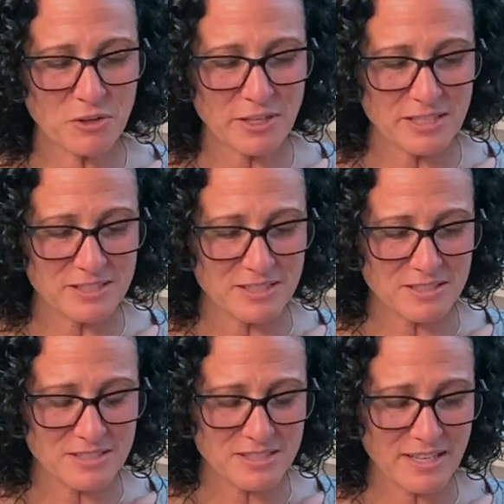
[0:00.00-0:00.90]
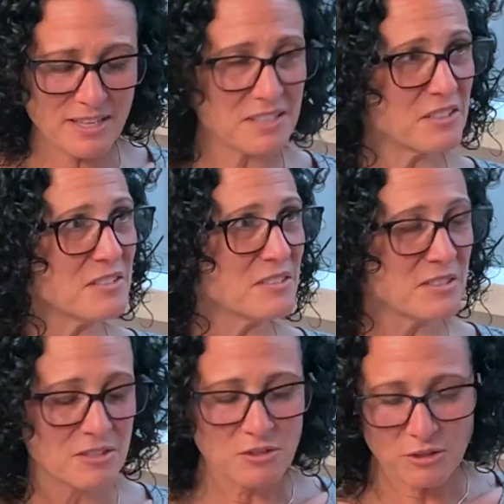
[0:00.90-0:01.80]
All right, in Indiana,
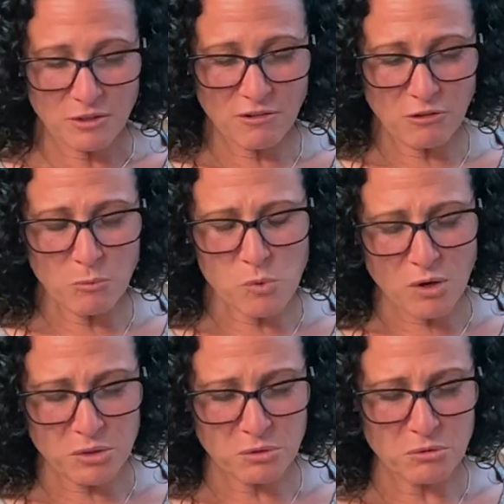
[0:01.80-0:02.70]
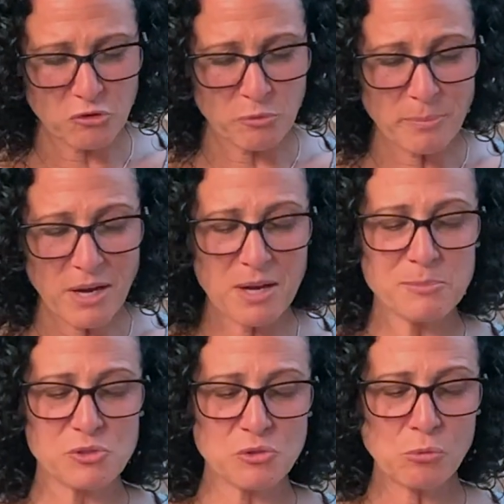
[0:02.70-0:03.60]
all water or
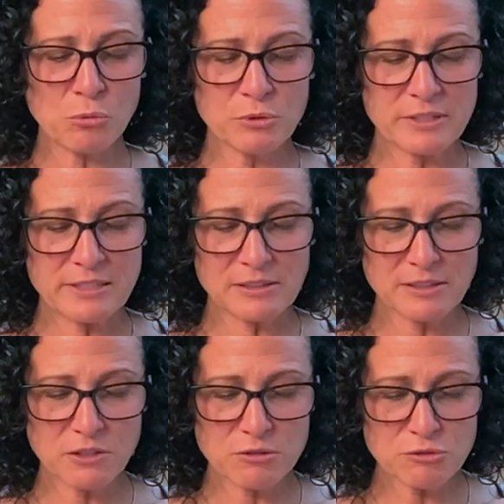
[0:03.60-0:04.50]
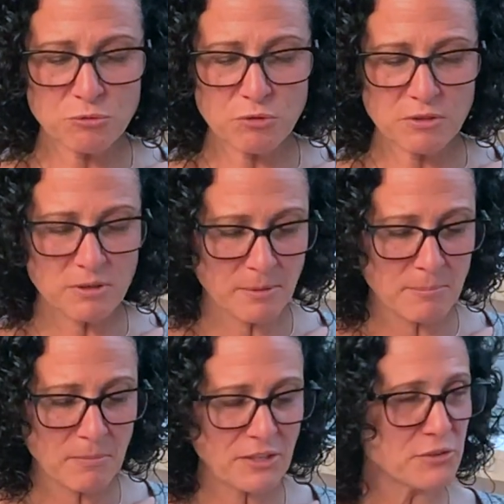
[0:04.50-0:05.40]
pop sold in a liquor store
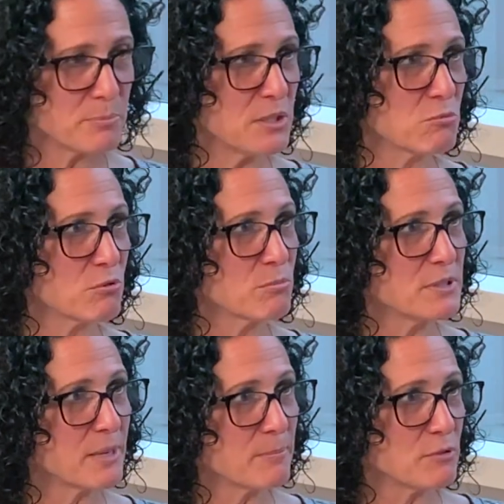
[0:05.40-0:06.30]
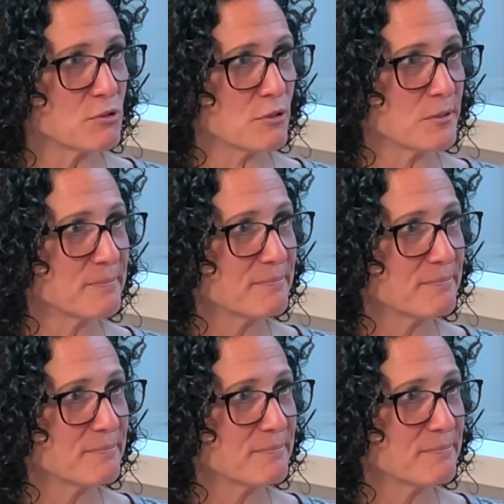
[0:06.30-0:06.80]
must be room temperature.